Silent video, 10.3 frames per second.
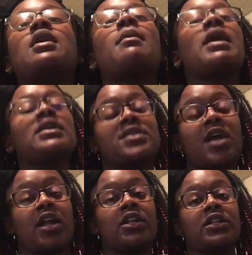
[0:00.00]
I'm kind of
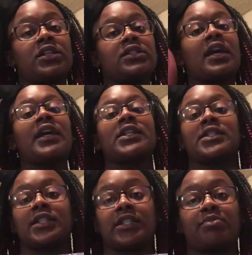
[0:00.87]
tired of this. I got the
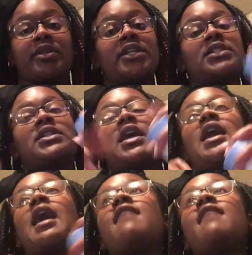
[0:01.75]
6 Plus, and